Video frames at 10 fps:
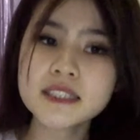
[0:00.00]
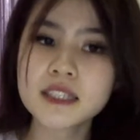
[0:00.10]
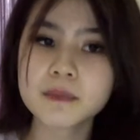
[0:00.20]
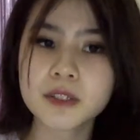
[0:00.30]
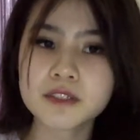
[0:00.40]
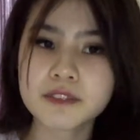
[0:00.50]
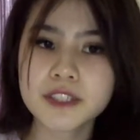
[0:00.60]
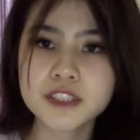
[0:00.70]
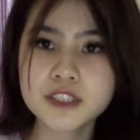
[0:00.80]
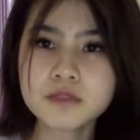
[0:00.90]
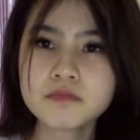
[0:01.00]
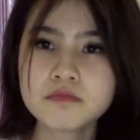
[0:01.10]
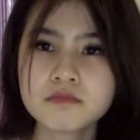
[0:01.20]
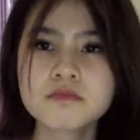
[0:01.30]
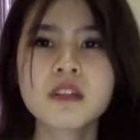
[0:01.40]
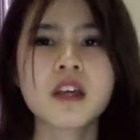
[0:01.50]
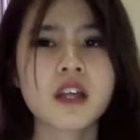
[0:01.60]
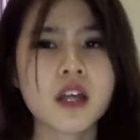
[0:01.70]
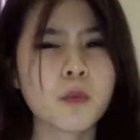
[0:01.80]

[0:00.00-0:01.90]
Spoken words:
that motivate you, and